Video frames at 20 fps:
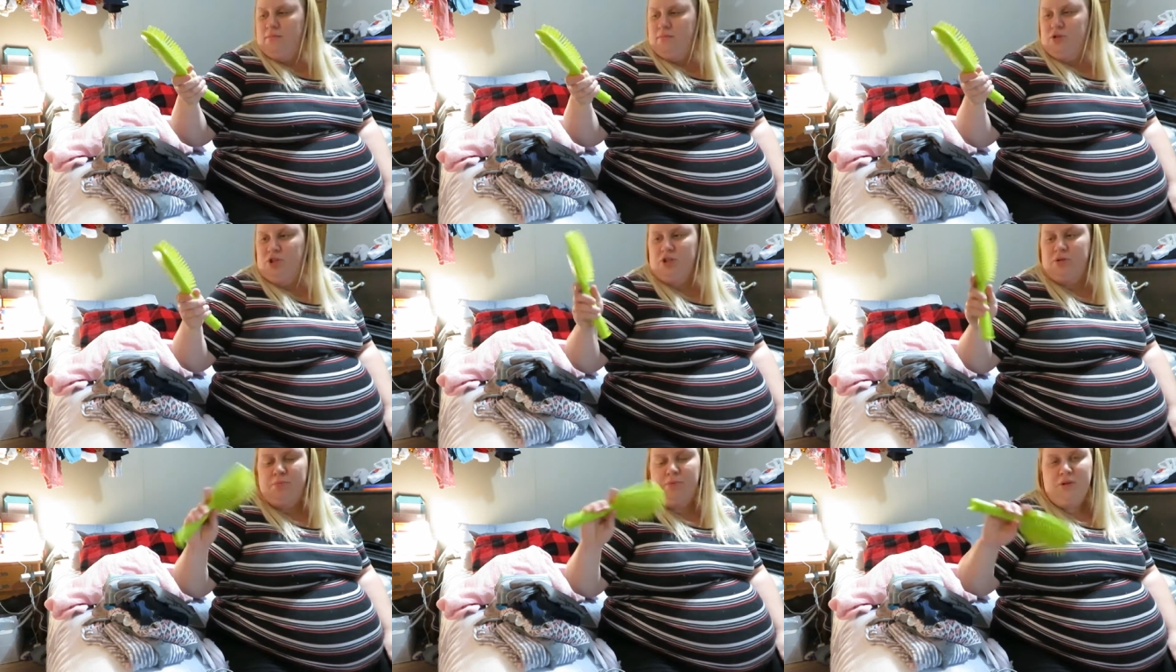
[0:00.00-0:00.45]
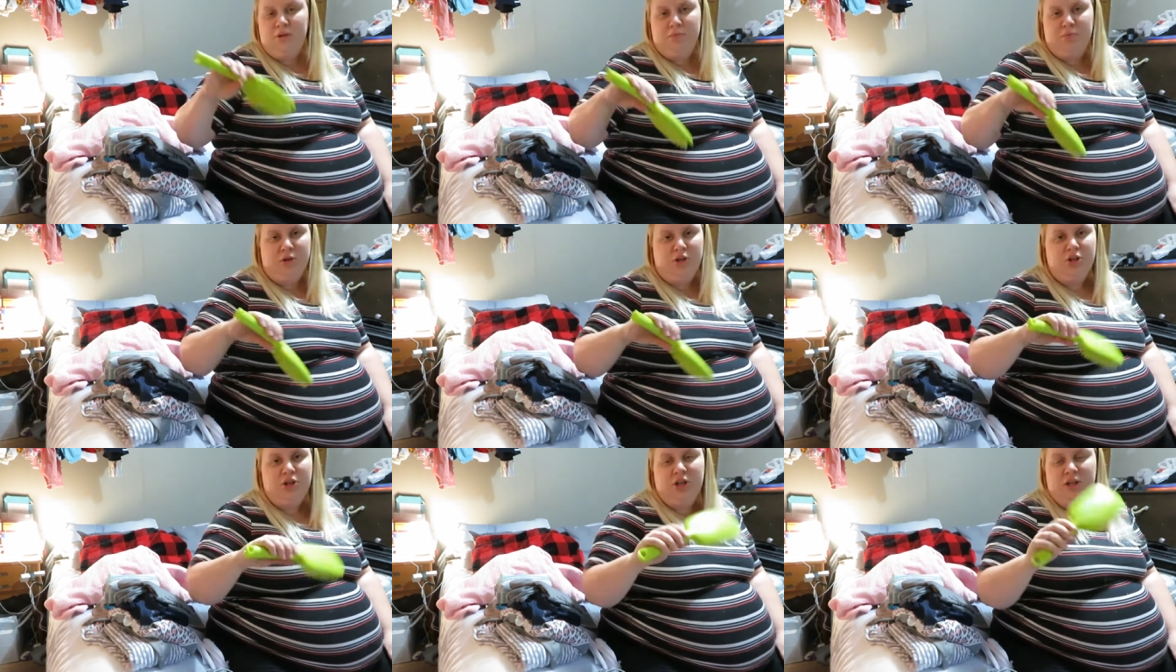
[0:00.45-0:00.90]
just put a
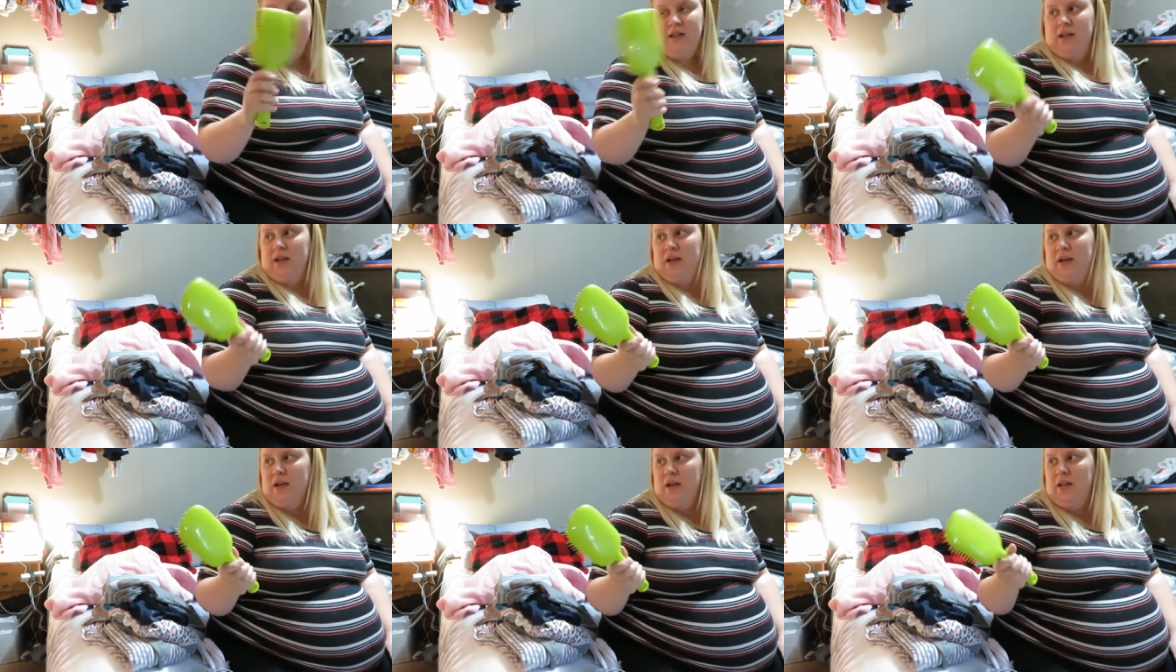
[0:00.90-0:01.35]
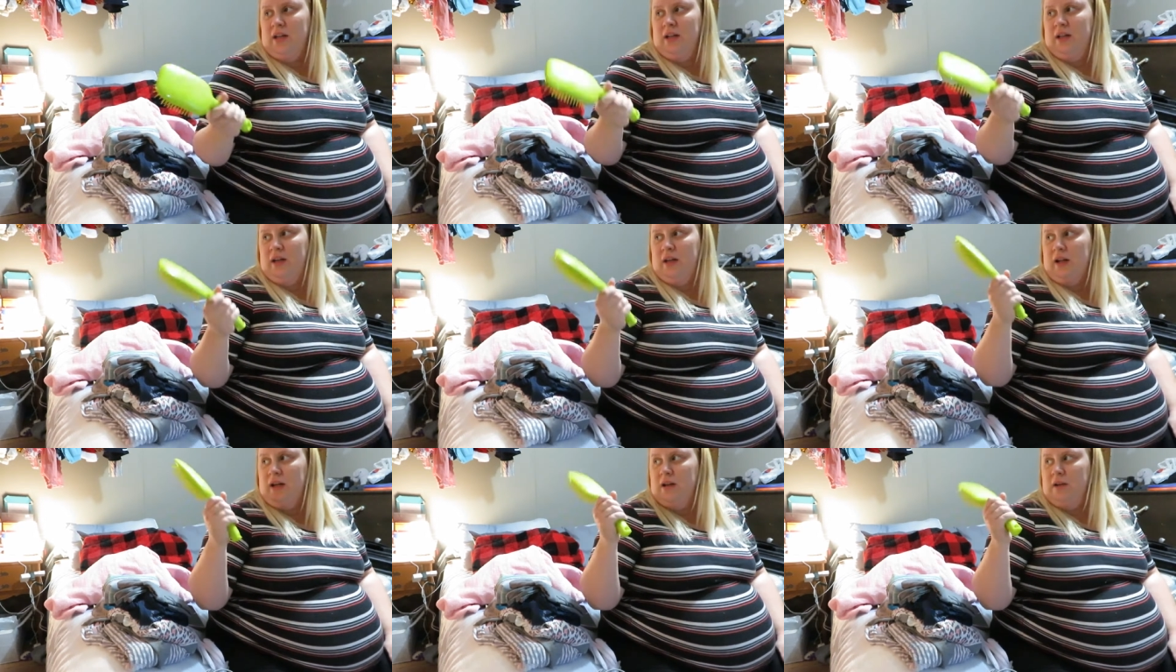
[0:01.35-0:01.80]
brush in there and
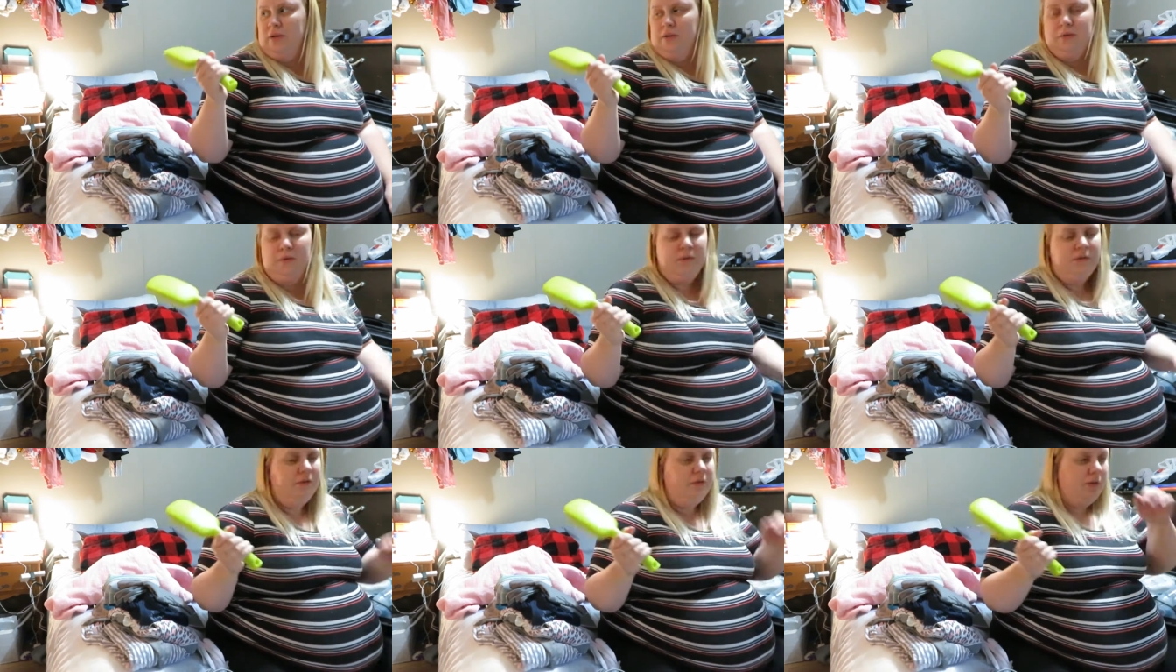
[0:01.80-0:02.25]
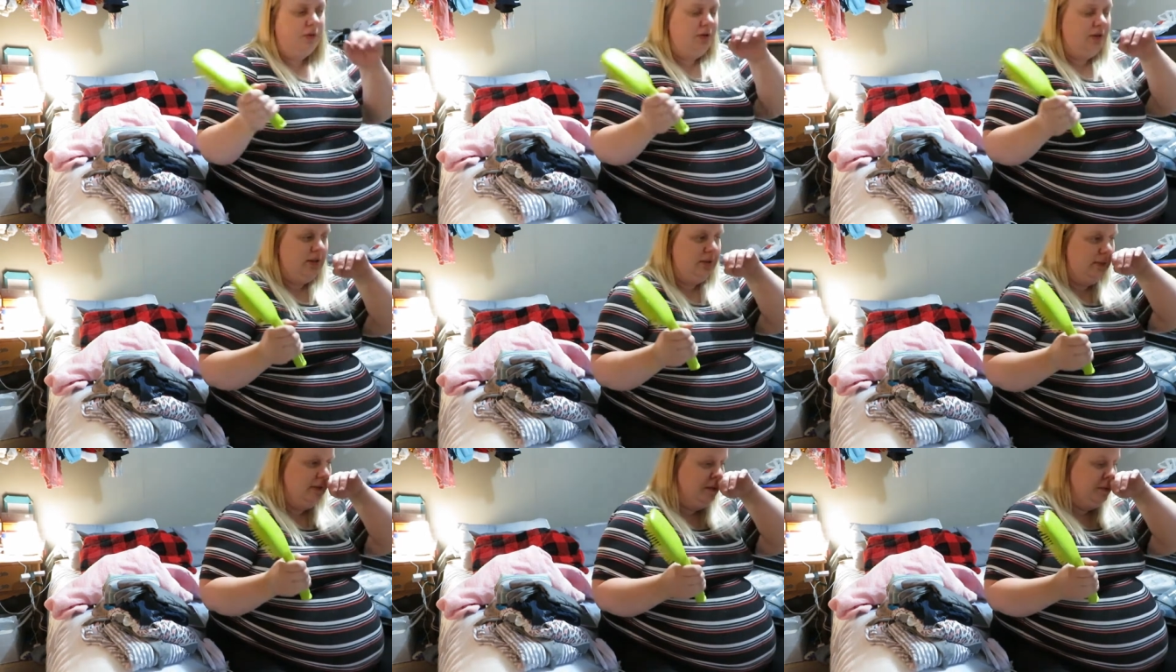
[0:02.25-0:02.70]
then I got a new one for
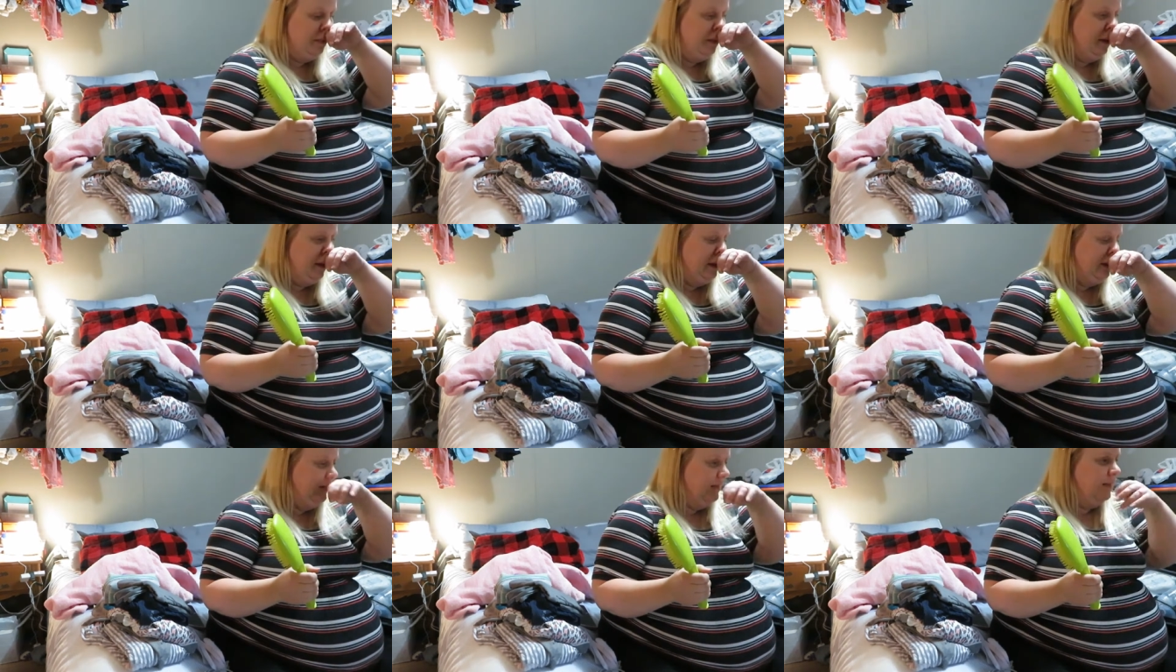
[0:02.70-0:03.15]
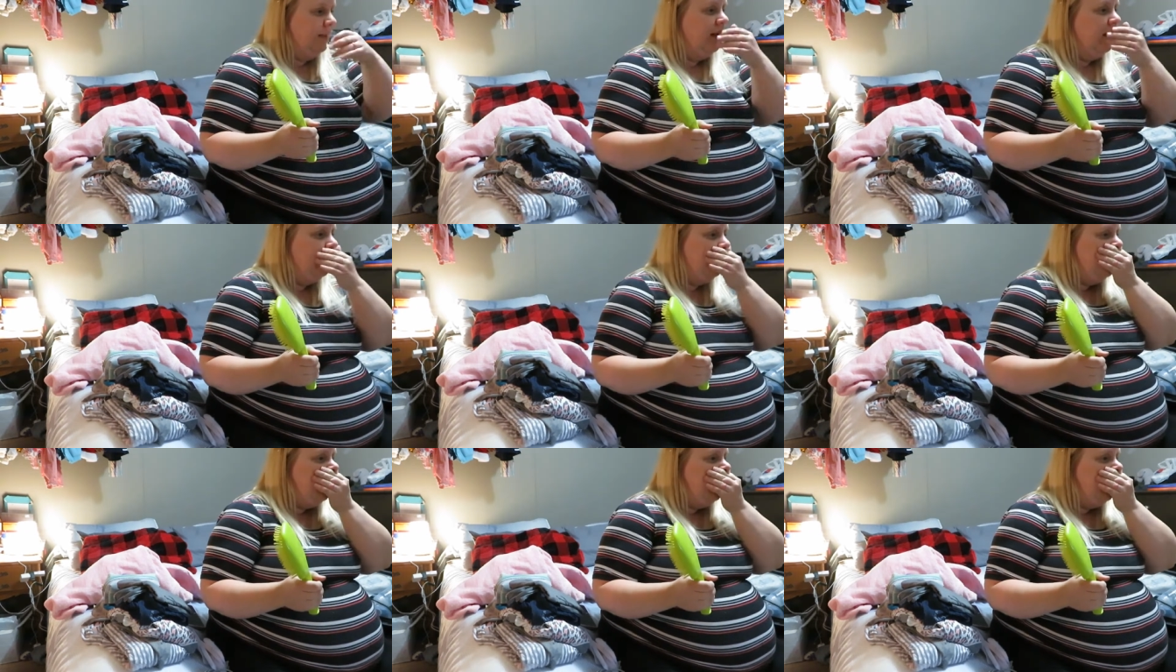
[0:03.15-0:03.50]
Christmas because